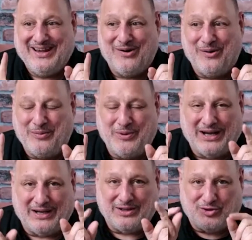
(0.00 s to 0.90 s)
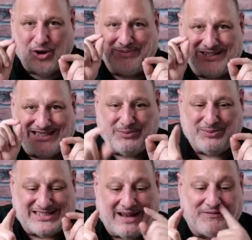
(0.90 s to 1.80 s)
We got to drop a seed
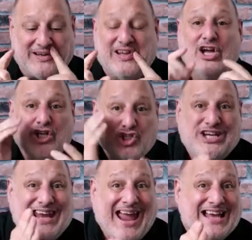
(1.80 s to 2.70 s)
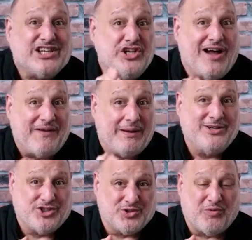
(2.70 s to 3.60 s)
with Stephanie. She has enough
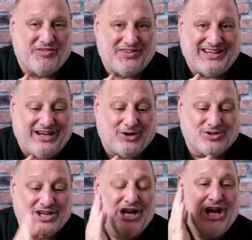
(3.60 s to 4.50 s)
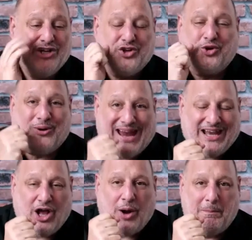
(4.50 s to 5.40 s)
images over the years to
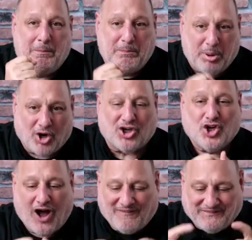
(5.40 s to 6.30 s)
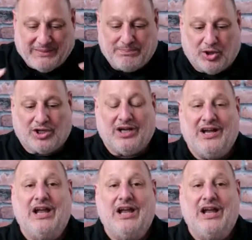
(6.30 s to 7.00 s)
create a book, a coffee book.